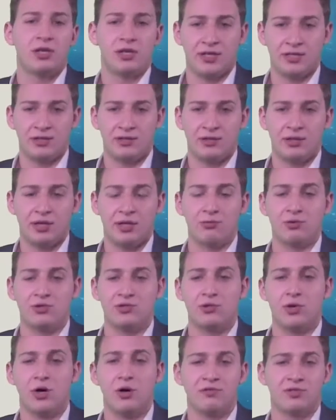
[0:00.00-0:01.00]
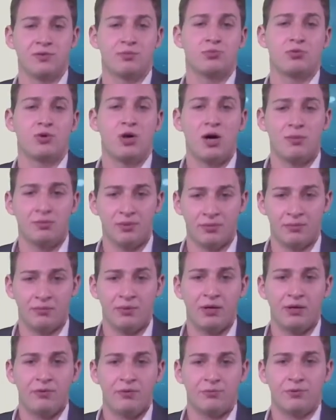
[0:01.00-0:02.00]
that resolves a problem
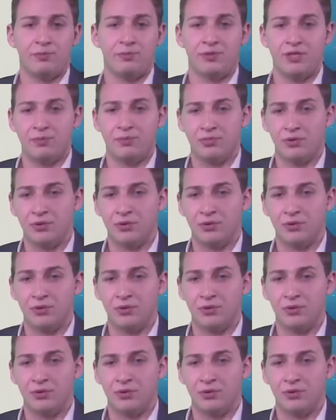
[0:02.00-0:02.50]
for people.